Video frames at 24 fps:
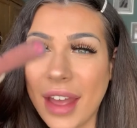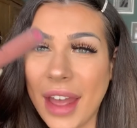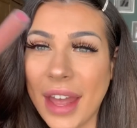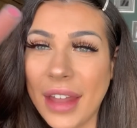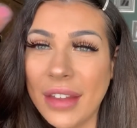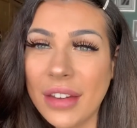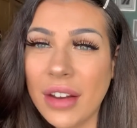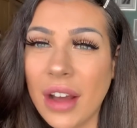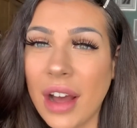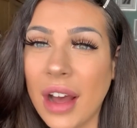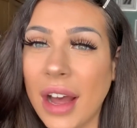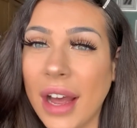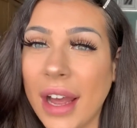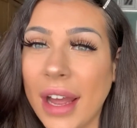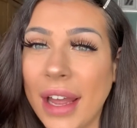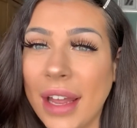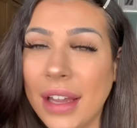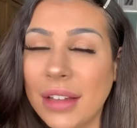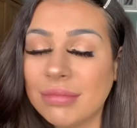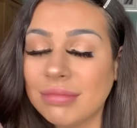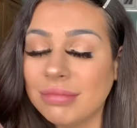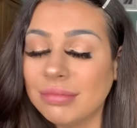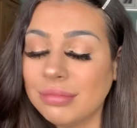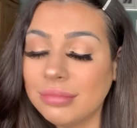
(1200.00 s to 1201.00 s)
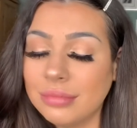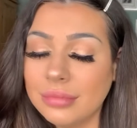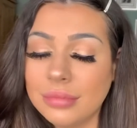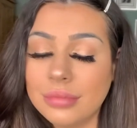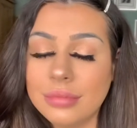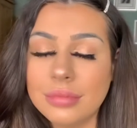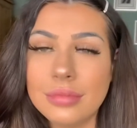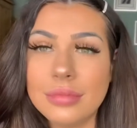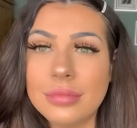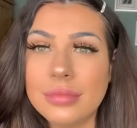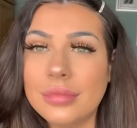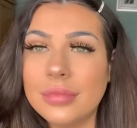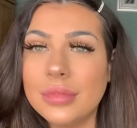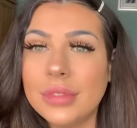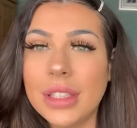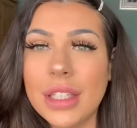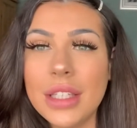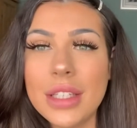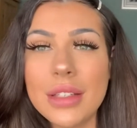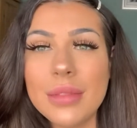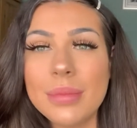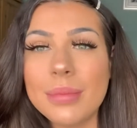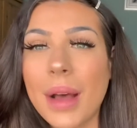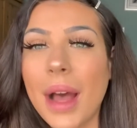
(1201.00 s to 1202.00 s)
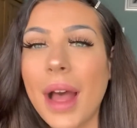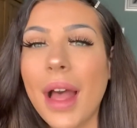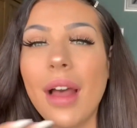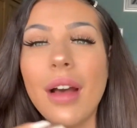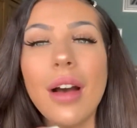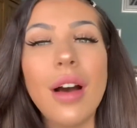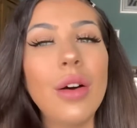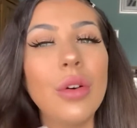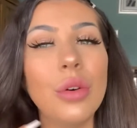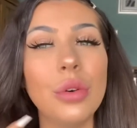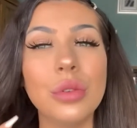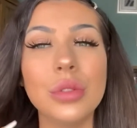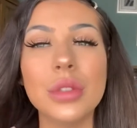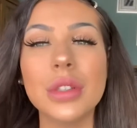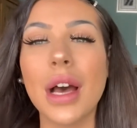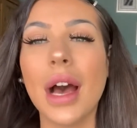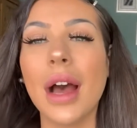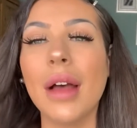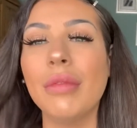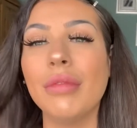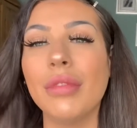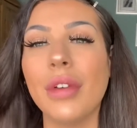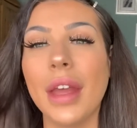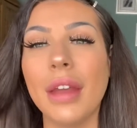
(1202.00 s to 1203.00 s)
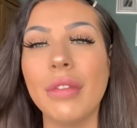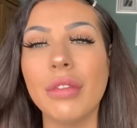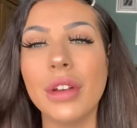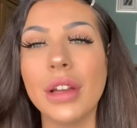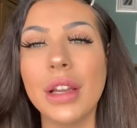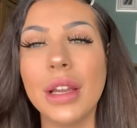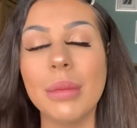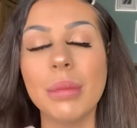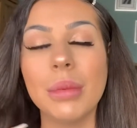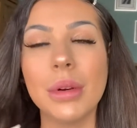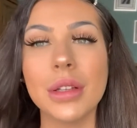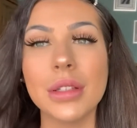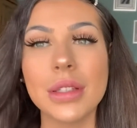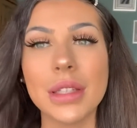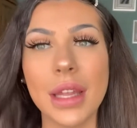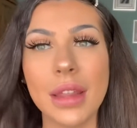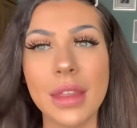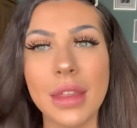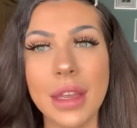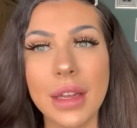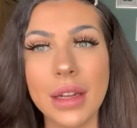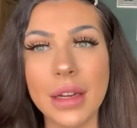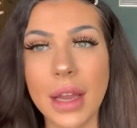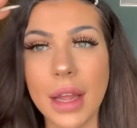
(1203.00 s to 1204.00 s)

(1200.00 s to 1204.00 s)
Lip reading: And this is my all-time favorite lip gloss, I think.